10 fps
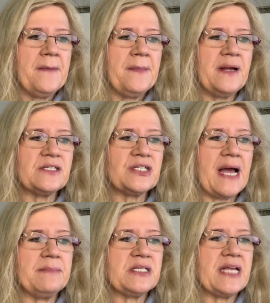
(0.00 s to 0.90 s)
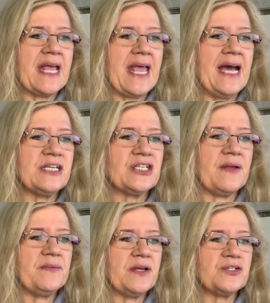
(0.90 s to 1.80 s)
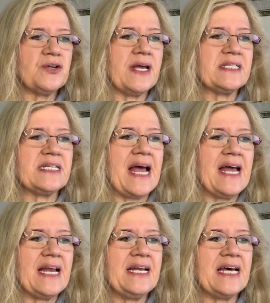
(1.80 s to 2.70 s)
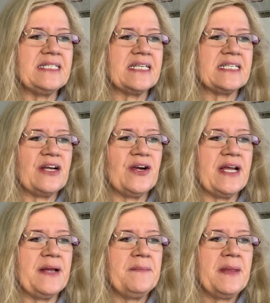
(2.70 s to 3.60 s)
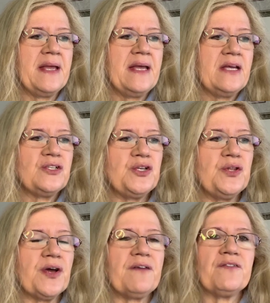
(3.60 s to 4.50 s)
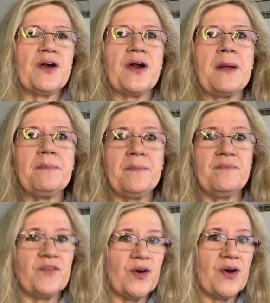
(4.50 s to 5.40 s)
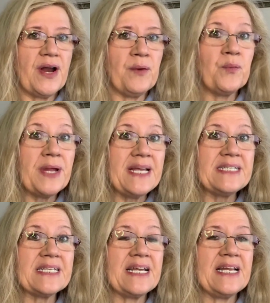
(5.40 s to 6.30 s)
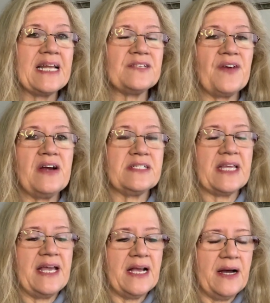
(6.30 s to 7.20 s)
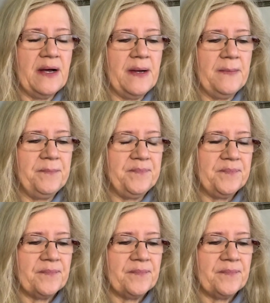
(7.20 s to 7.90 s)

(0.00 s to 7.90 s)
there's time to take action. There's no it's not necessary to look for a for a reason as far as like um